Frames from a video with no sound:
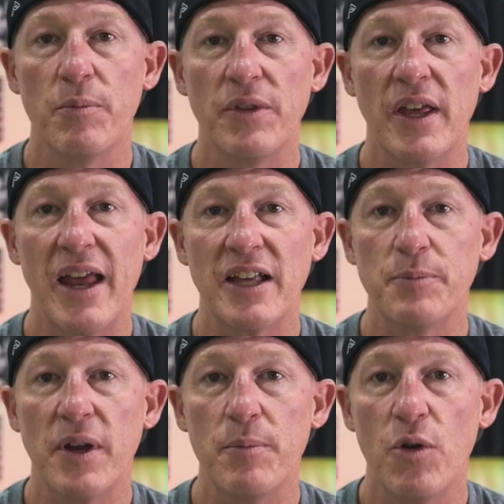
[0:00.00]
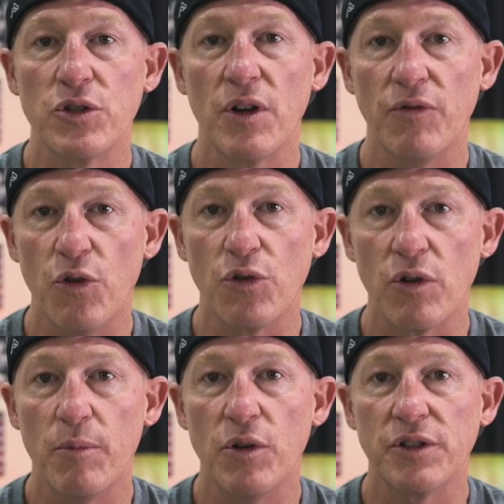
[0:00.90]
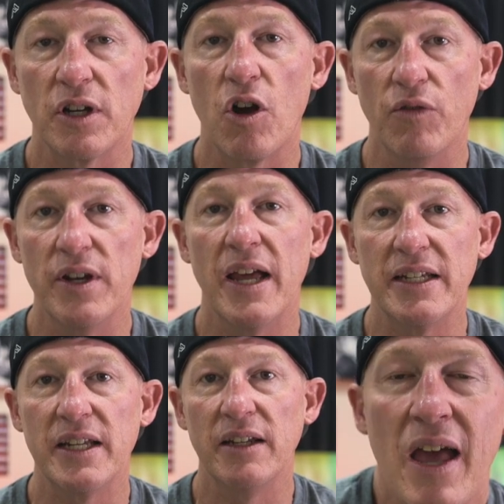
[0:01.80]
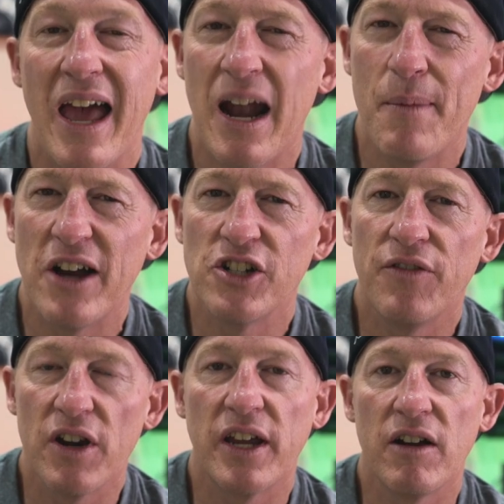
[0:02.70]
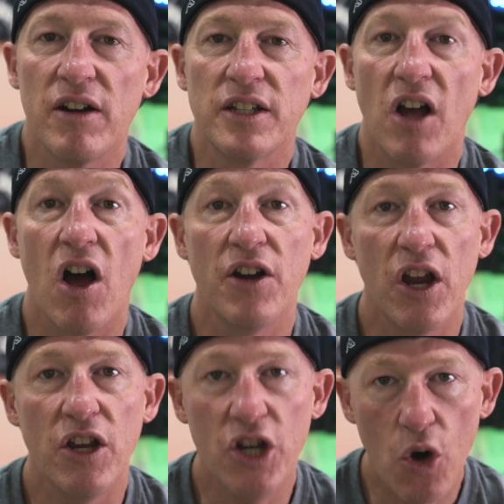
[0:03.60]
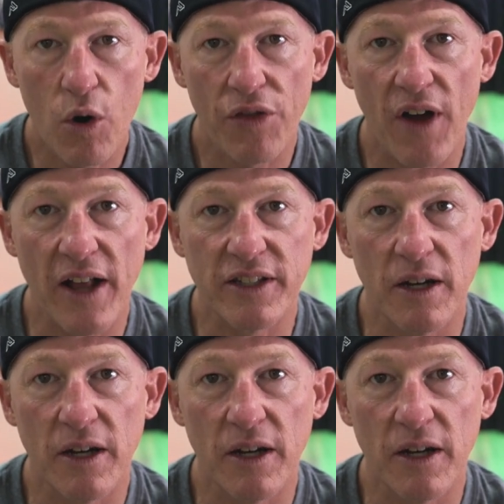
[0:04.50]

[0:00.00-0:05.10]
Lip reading: that has been most vulnerable to COVID-19. And I'm actually very curious on your thoughts and